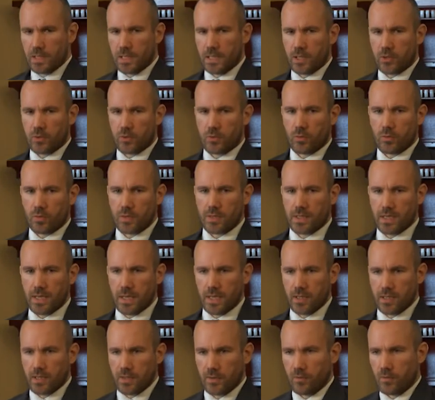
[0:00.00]
literal
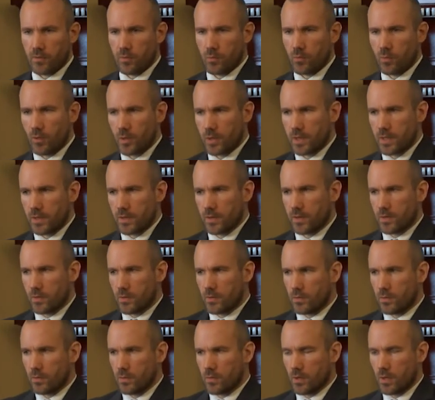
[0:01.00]
sense, if you walk
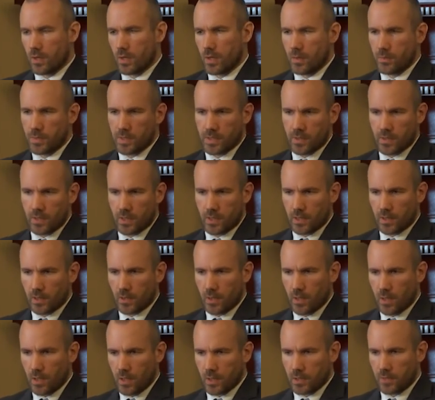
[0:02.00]
into a Masonic
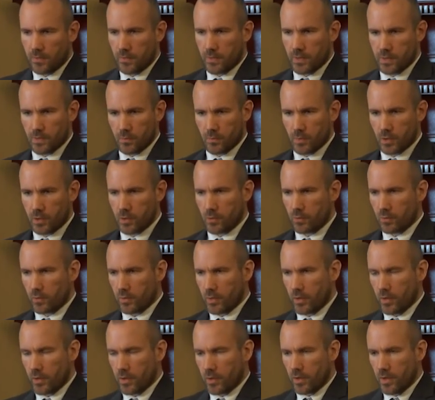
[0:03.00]
lodge, if there's a ritual
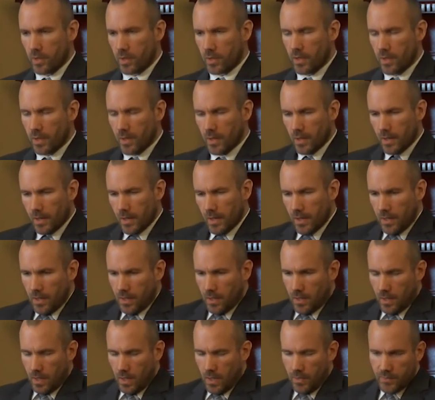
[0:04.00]
going on,
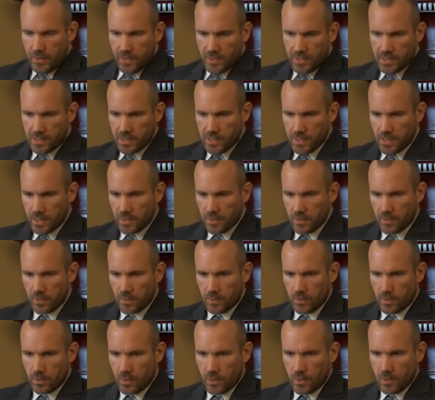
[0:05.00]
obviously
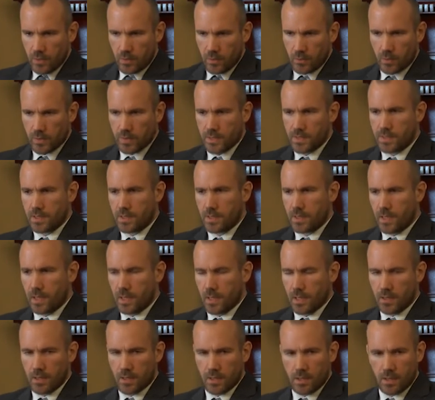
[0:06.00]
you would
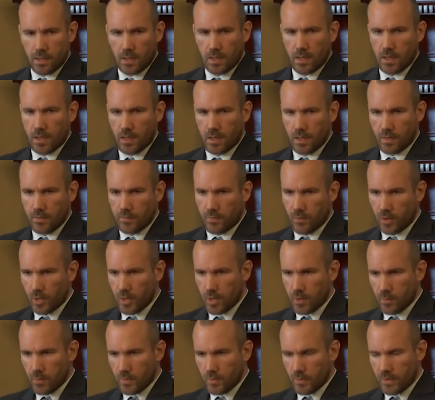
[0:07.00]
see a
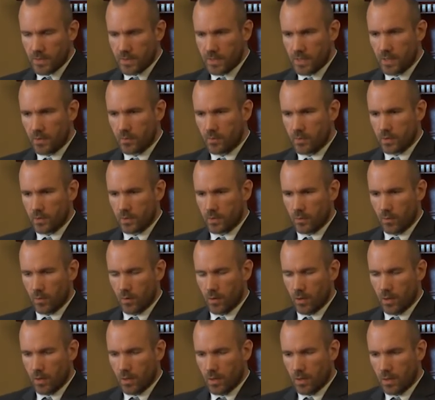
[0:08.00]
volume of the sacred
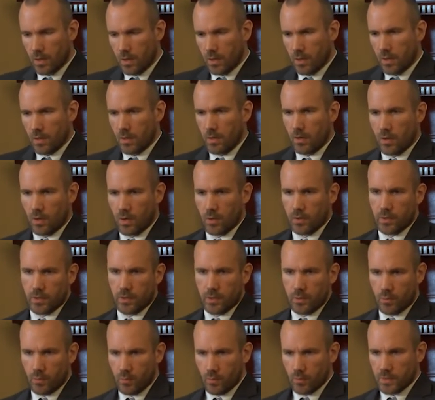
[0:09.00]
law on
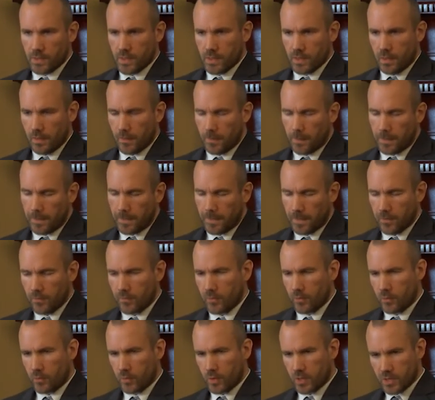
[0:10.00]
the altar.
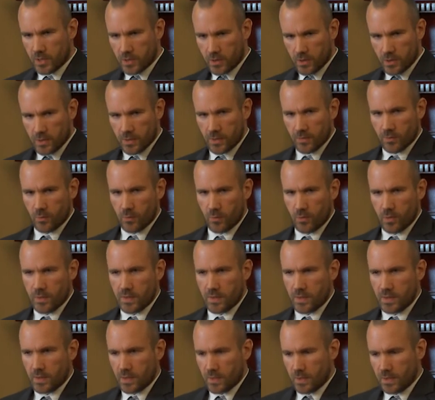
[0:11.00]
For Christians, of course,
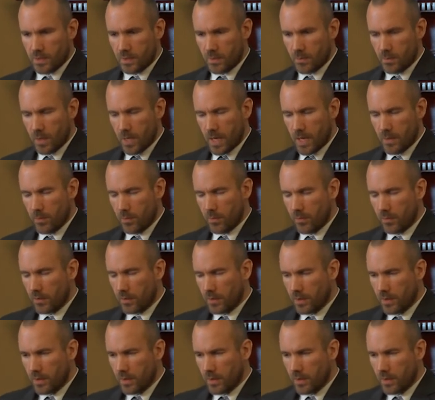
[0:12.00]
this is the Bible.